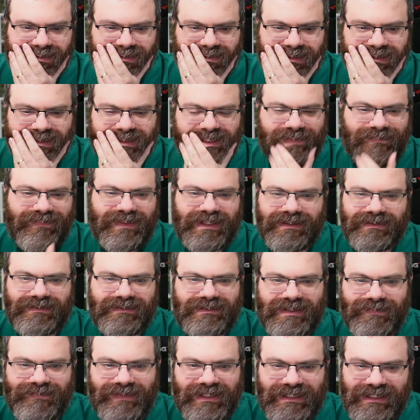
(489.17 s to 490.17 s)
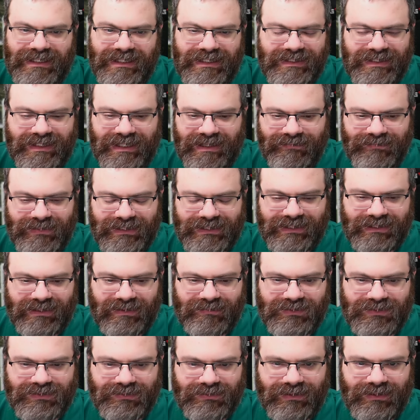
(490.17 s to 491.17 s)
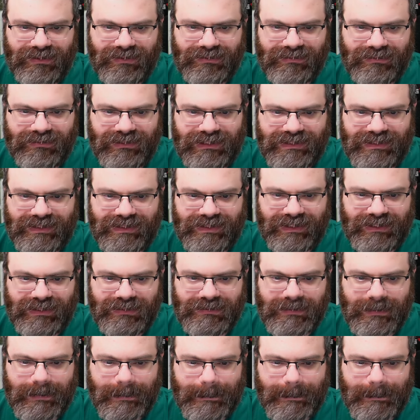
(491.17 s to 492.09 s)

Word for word: there's something something easy I'm missing. I'm sure. Let's see.